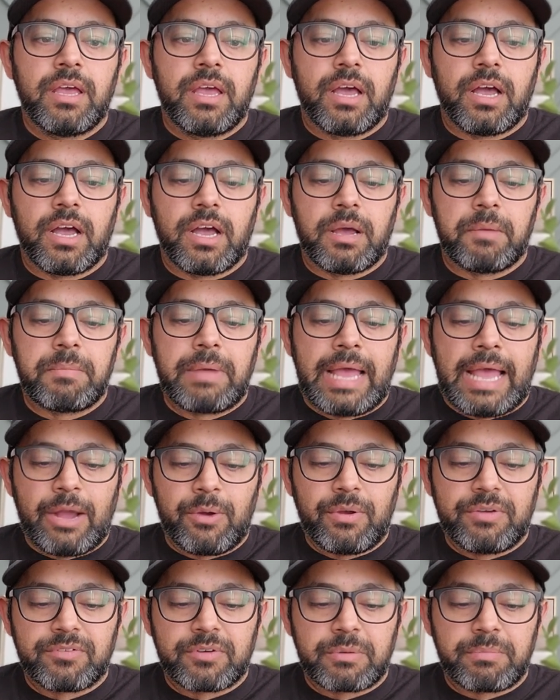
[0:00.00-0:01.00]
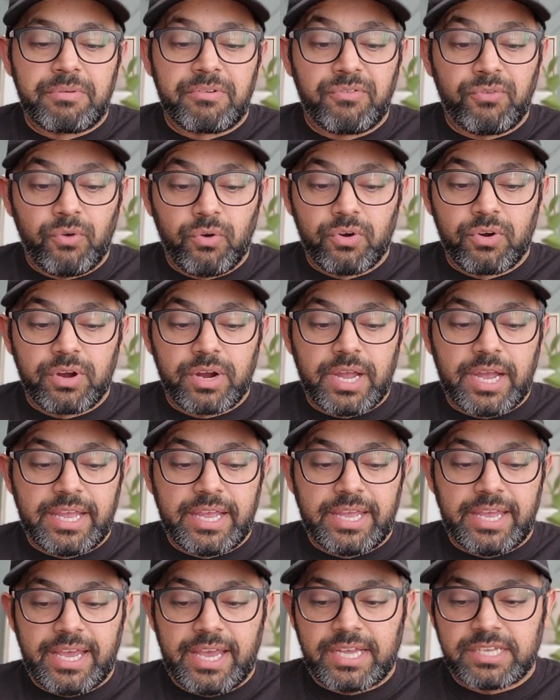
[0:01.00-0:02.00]
Um, however, before I
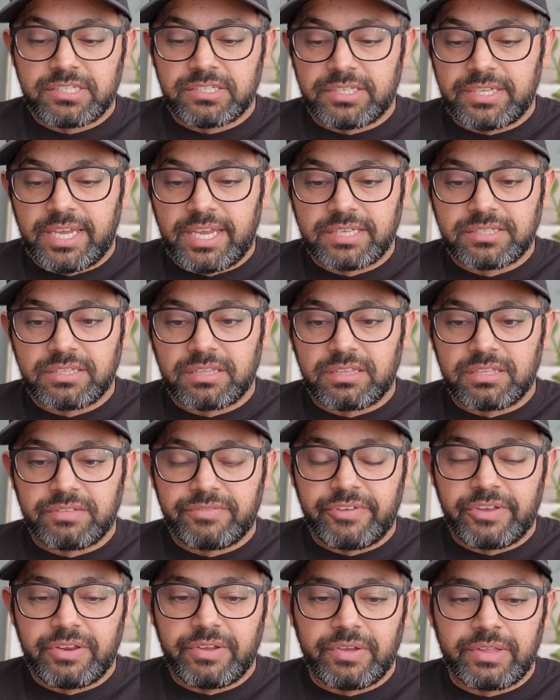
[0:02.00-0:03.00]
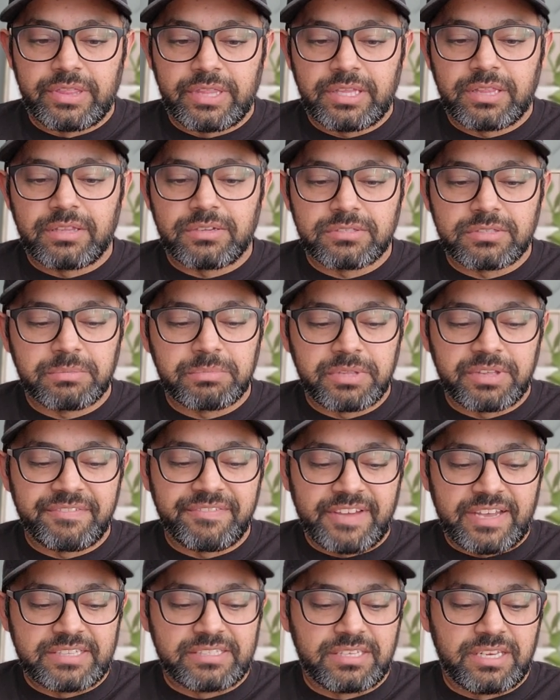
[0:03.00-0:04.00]
actually exit this video, I think there's something
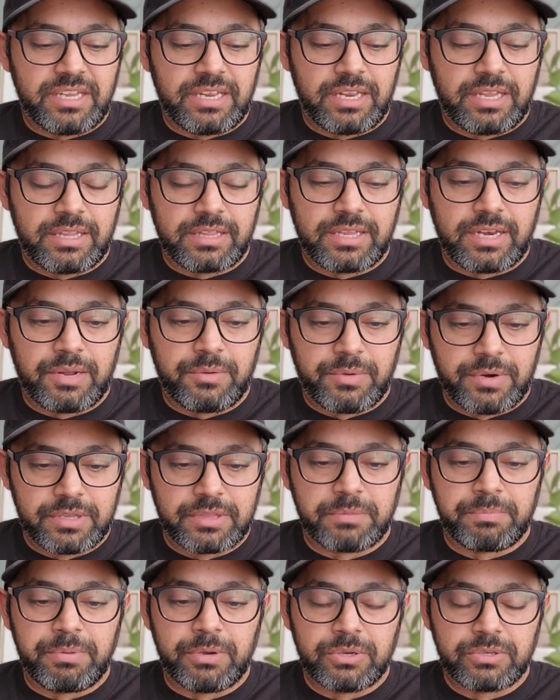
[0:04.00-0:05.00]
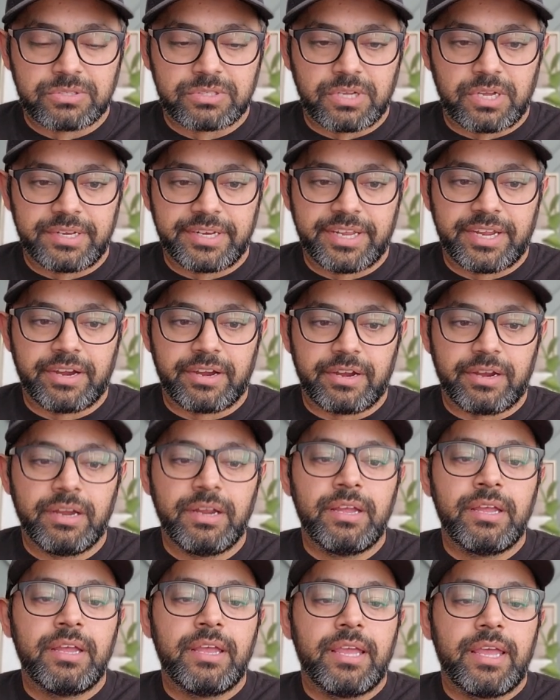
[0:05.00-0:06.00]
fascinating that I wanted to post on here
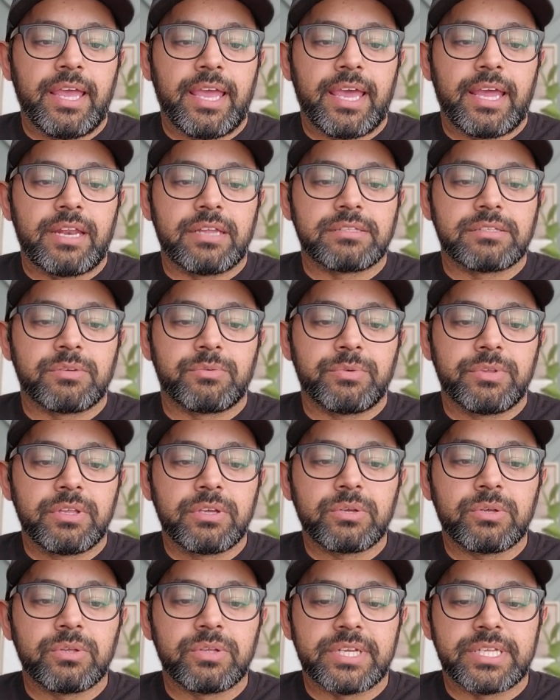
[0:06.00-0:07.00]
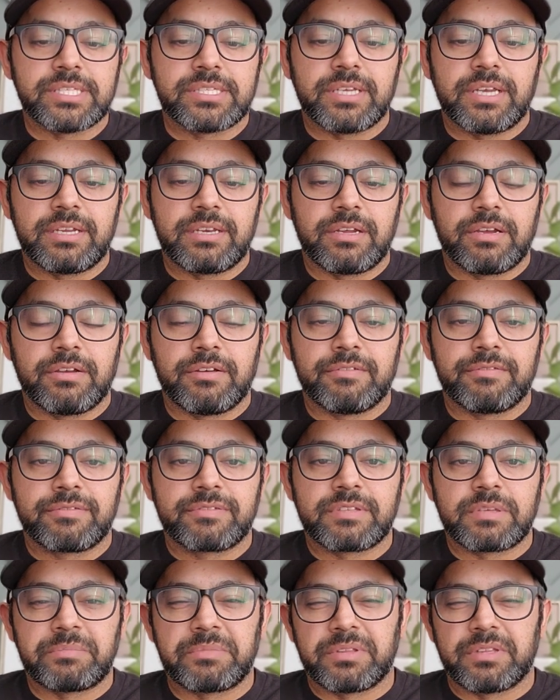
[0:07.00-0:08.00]
and it's a really cool insight of
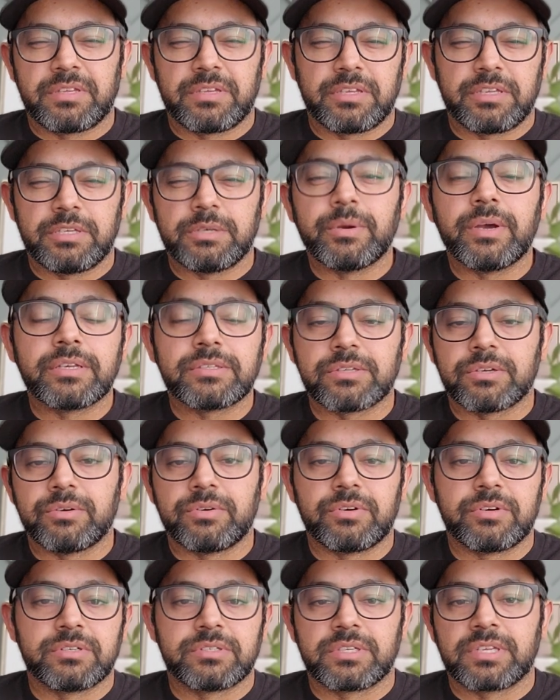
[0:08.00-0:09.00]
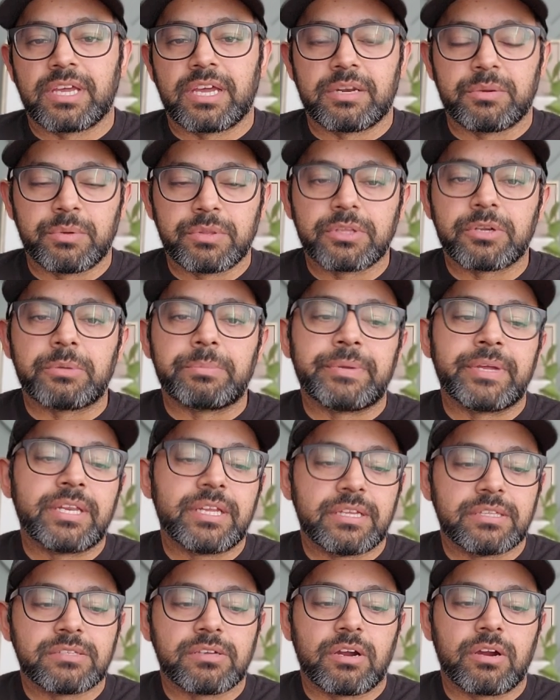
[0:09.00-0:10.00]
some of the US owners and kind of what their
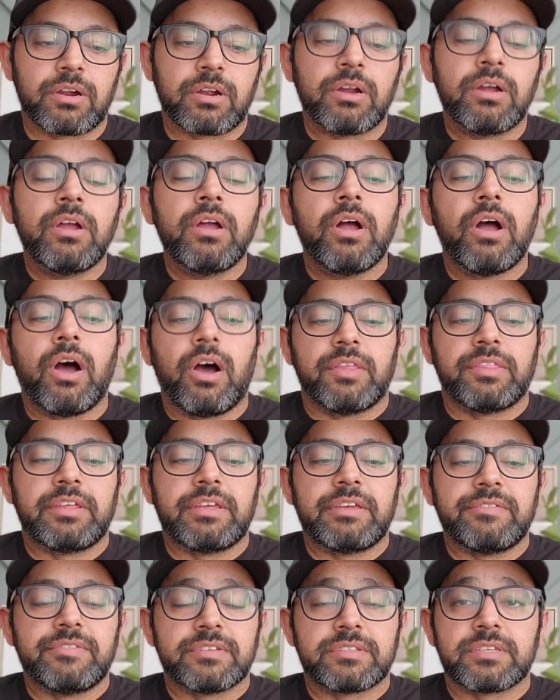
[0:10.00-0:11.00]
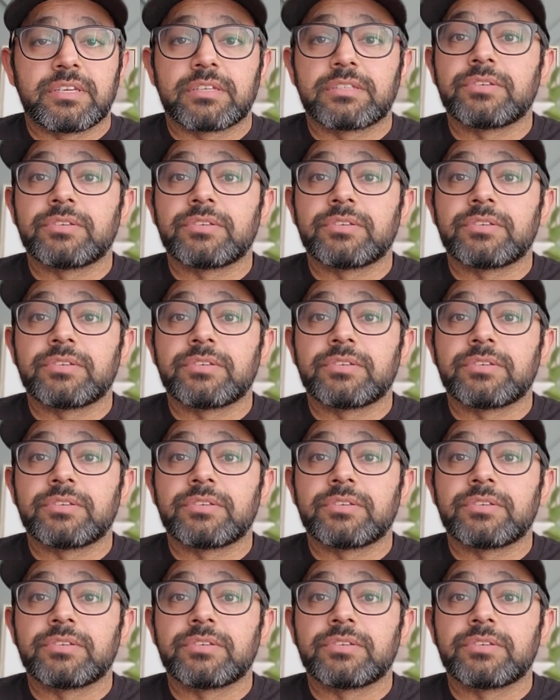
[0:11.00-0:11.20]
opinions are on the EV6.